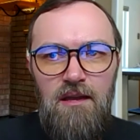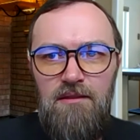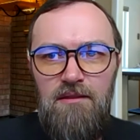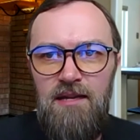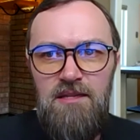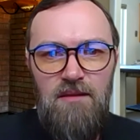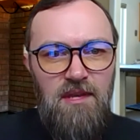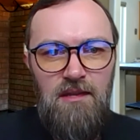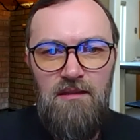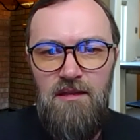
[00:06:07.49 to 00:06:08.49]
That's
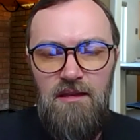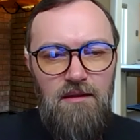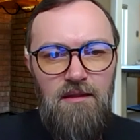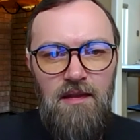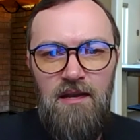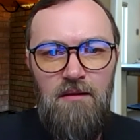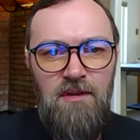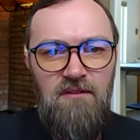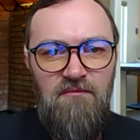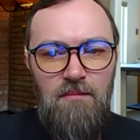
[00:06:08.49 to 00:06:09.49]
something that the
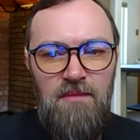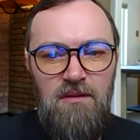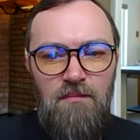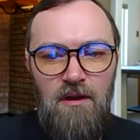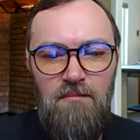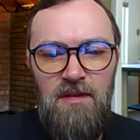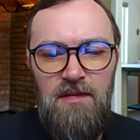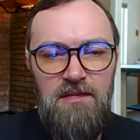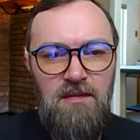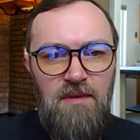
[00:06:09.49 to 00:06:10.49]
Economic Development Department
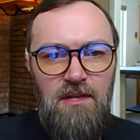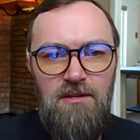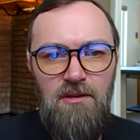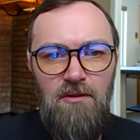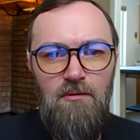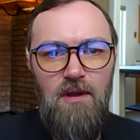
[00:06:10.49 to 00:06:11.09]
is committed to,